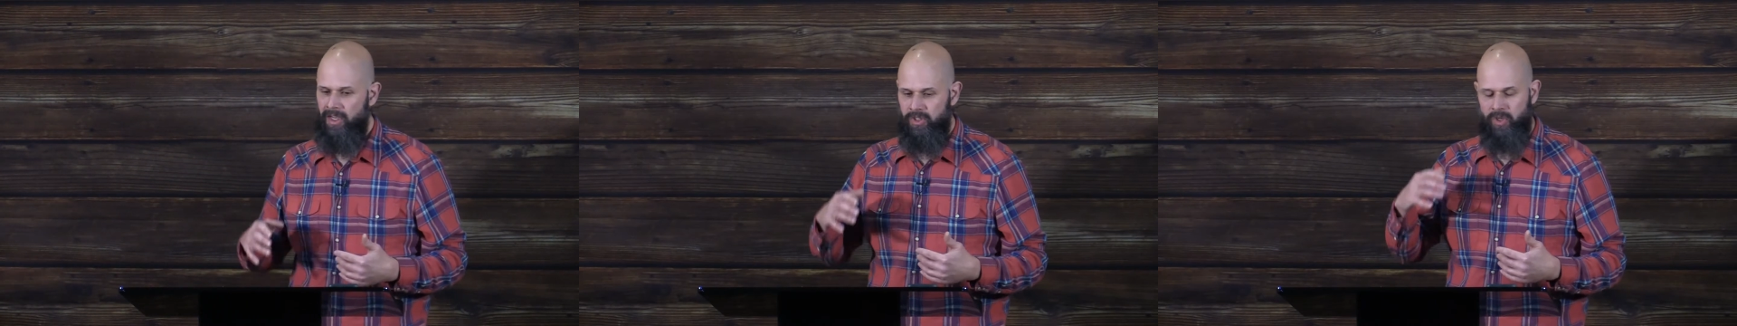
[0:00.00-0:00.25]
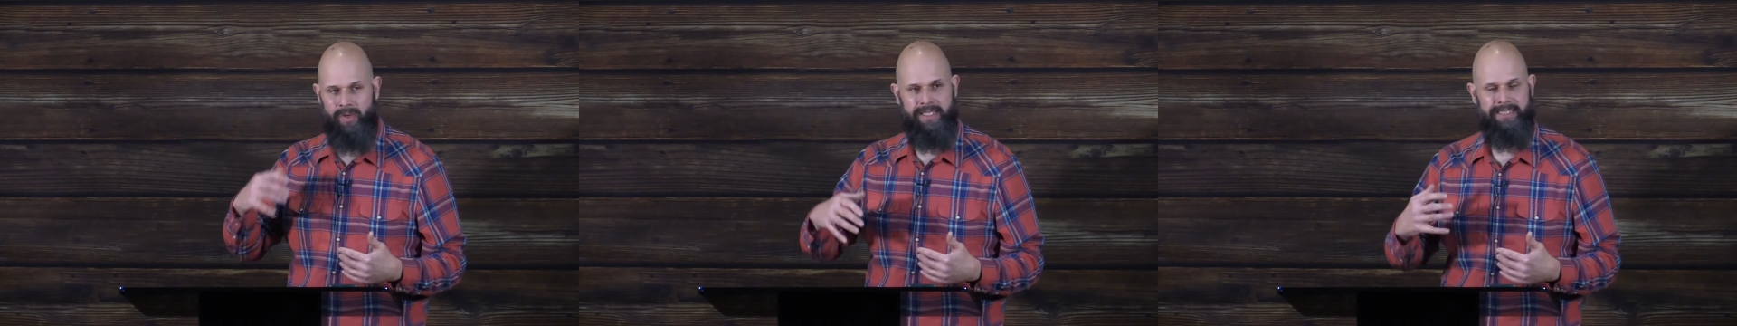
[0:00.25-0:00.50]

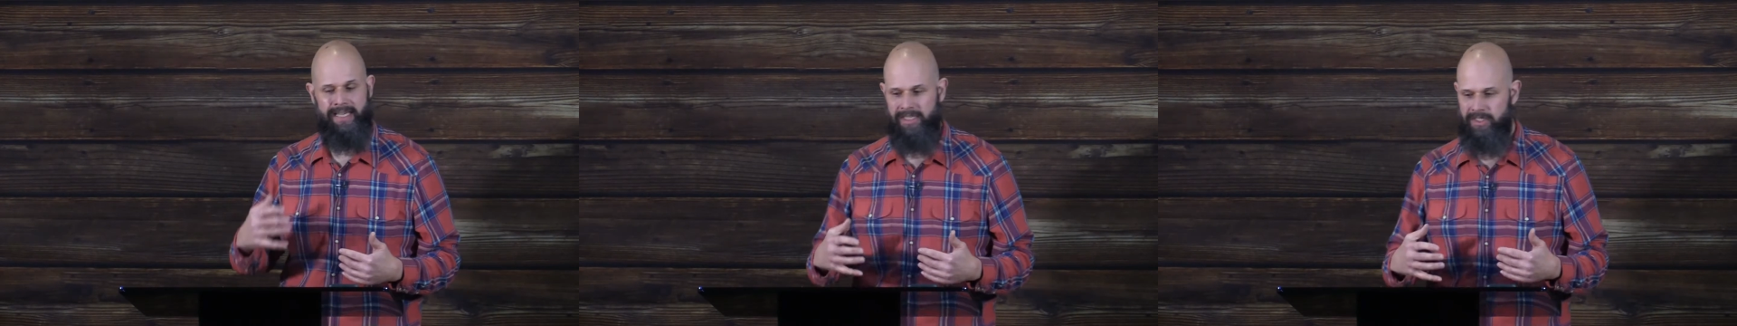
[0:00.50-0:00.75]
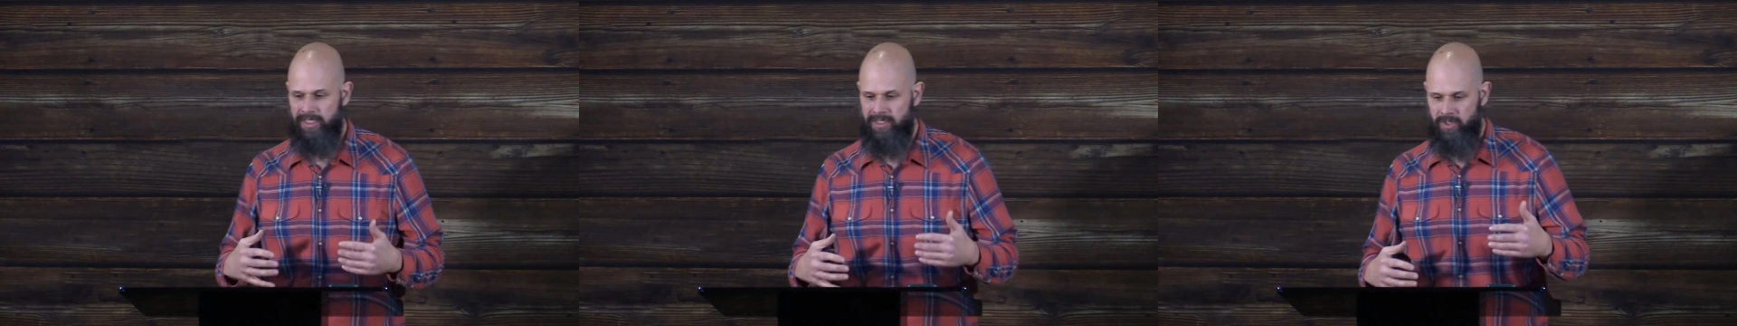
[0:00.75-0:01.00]
So he
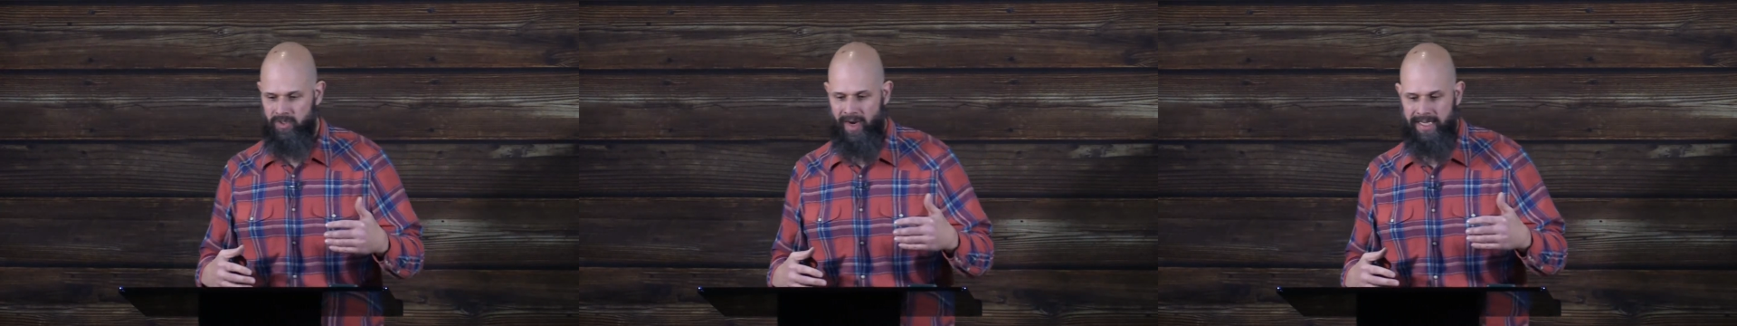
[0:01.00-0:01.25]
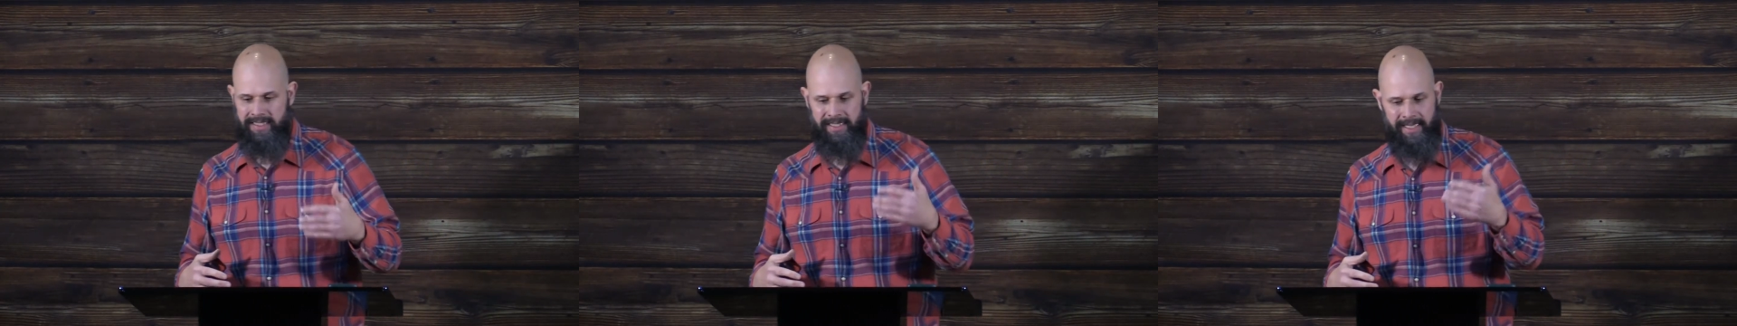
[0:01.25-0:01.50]
sent Jesus
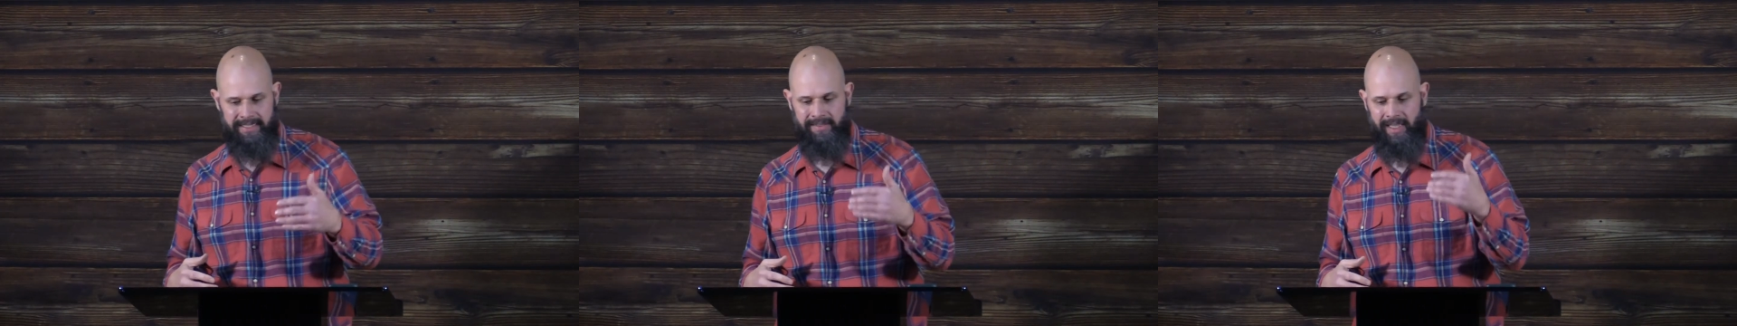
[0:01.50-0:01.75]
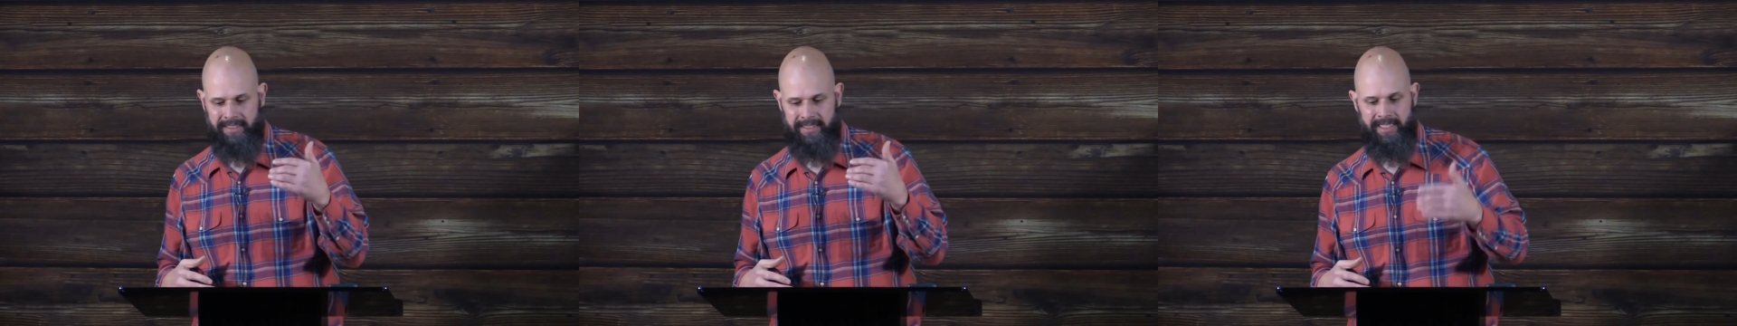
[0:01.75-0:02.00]
Christ. And like I said,
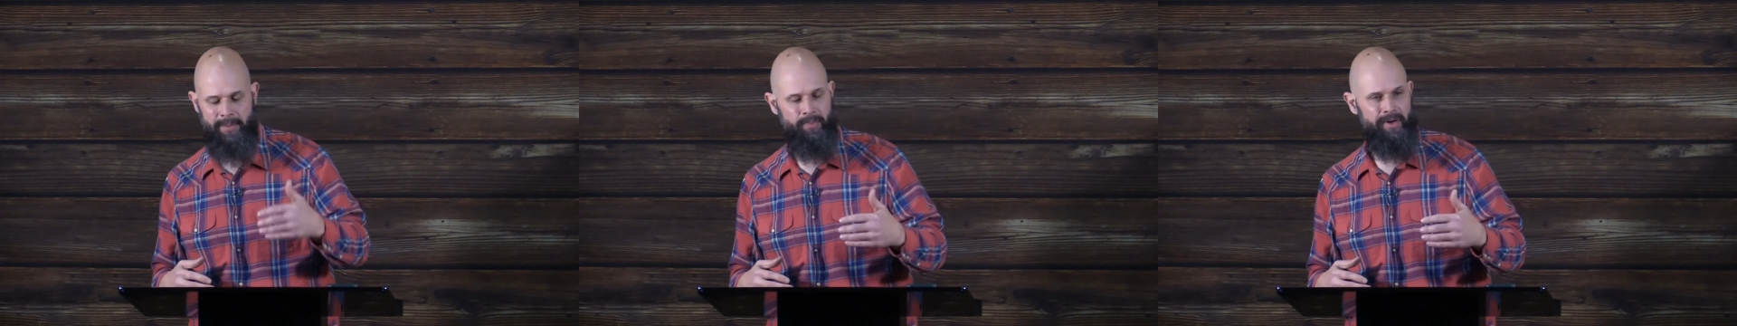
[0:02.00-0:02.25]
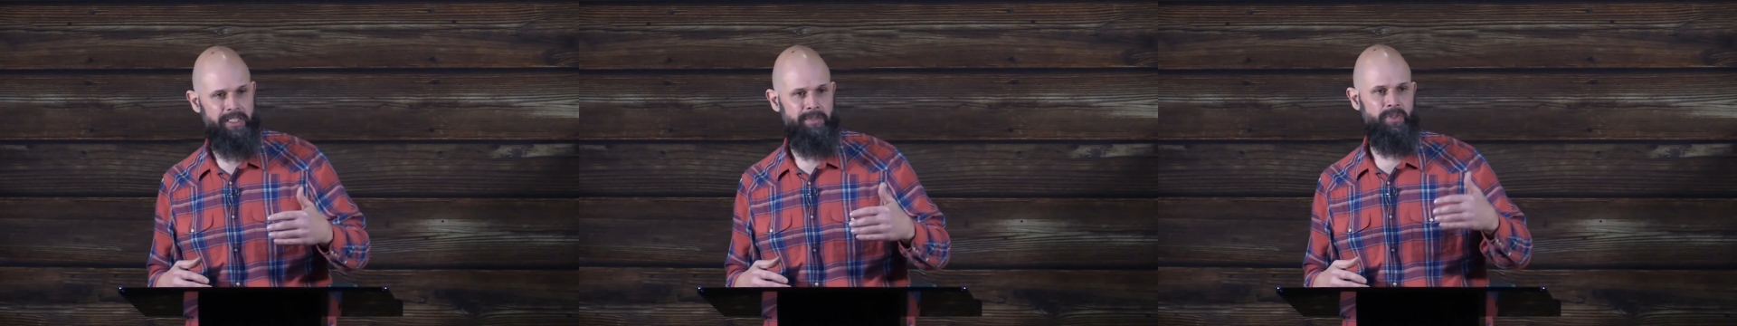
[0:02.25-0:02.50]
that's a
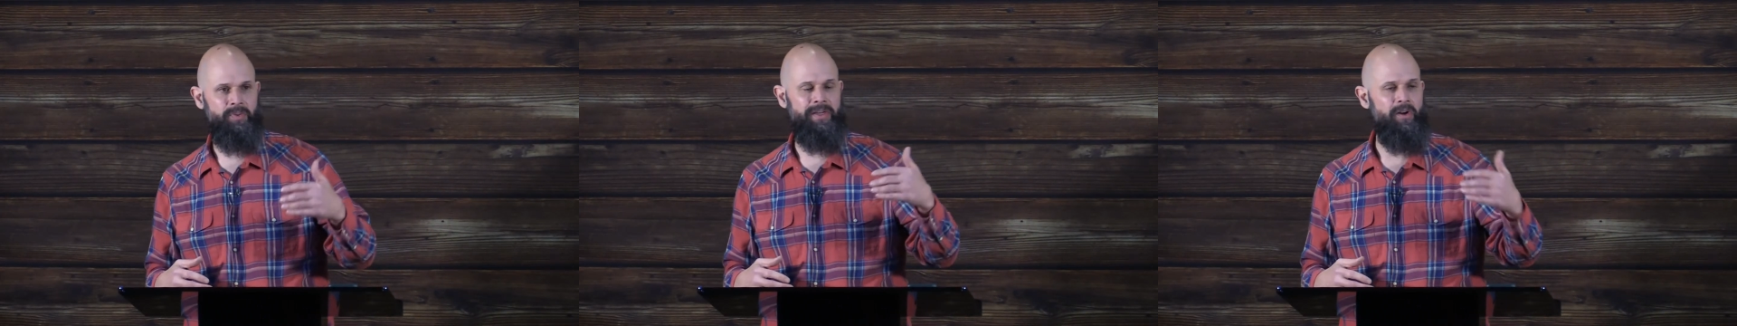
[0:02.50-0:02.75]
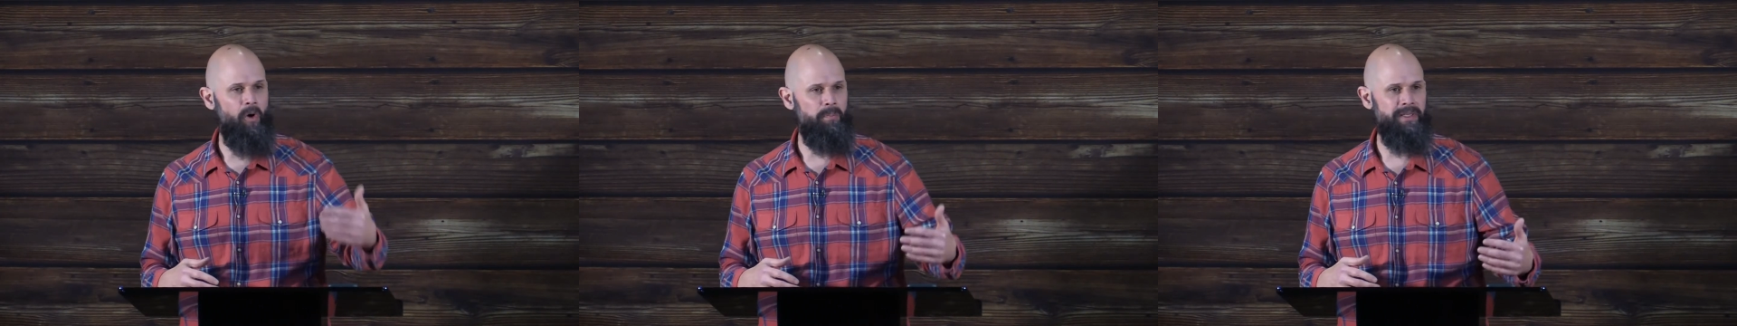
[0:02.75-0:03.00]
separation
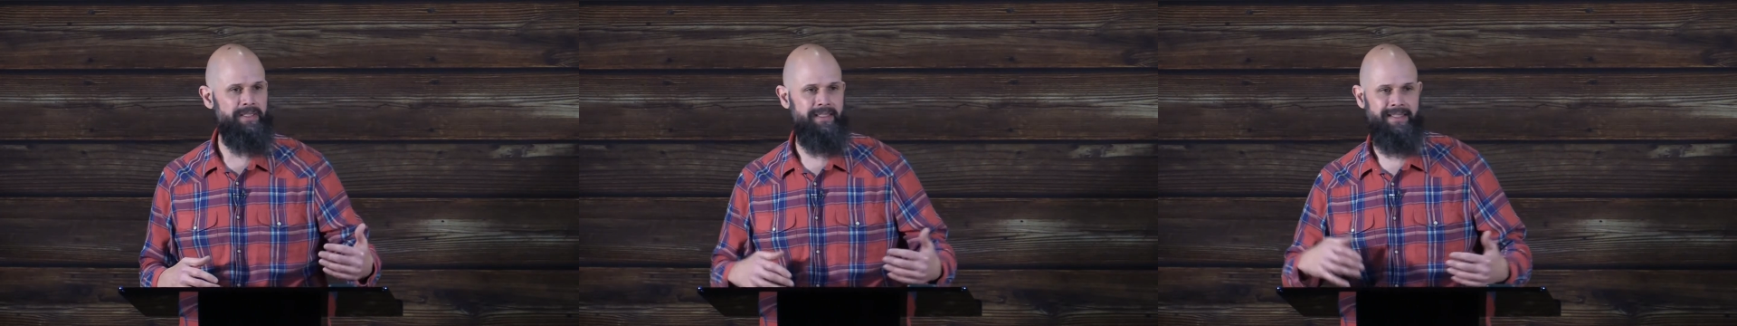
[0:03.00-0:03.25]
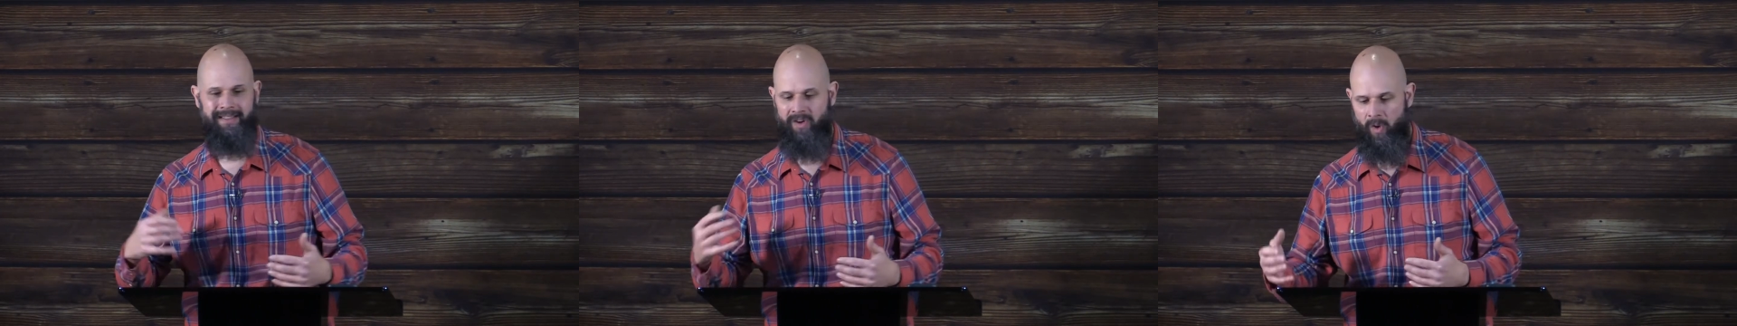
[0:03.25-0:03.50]
between
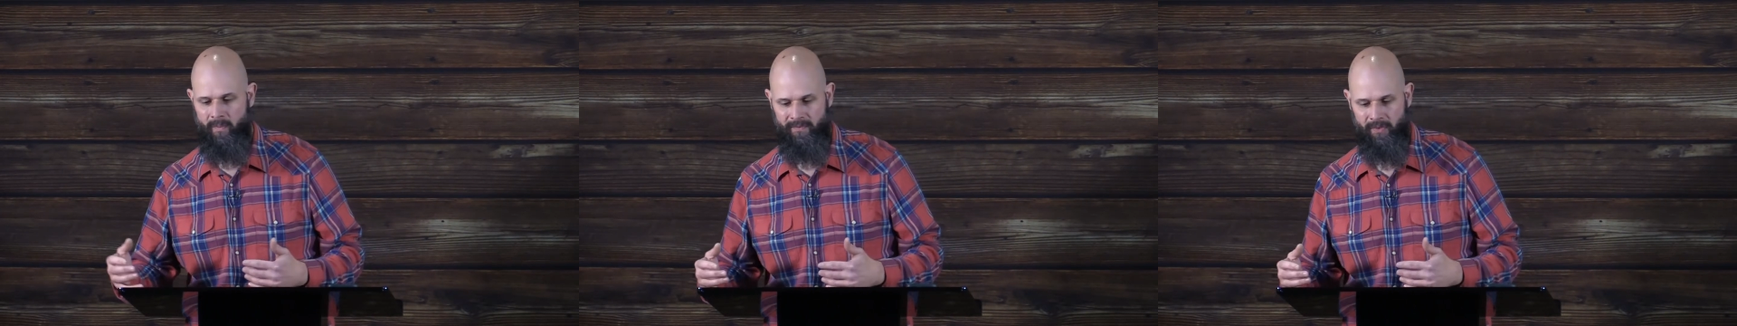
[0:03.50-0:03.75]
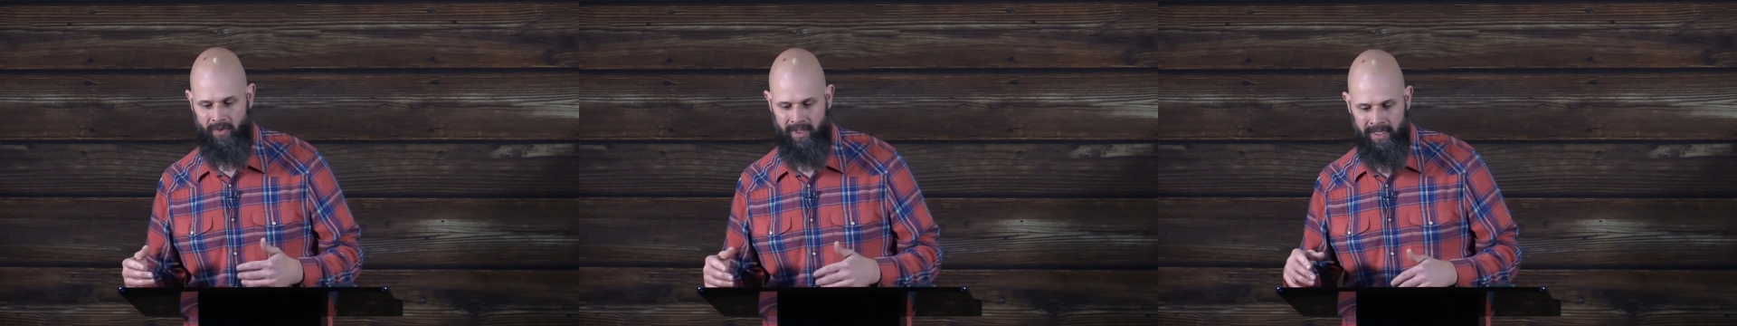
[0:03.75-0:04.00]
hopelessness and
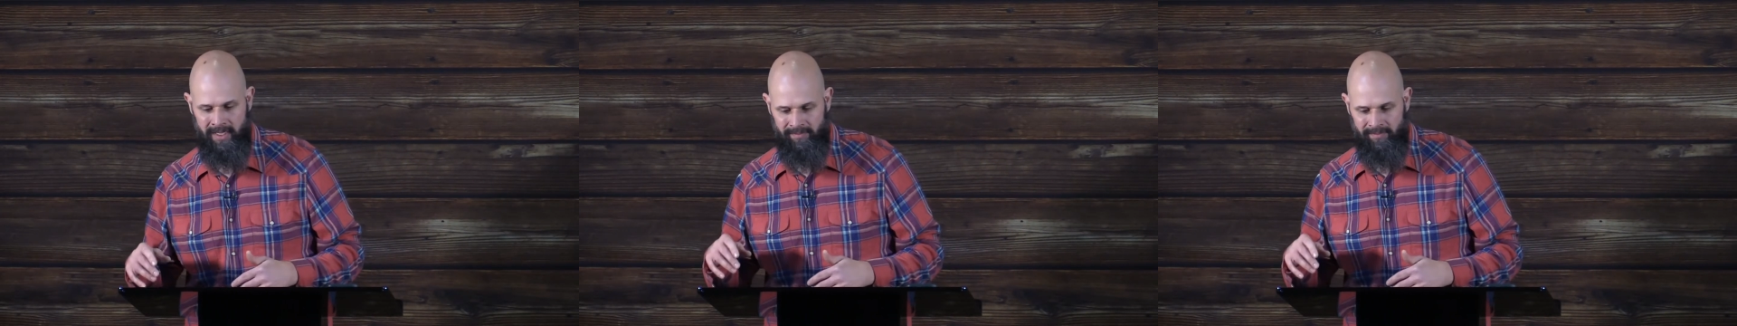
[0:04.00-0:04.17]
hopeful.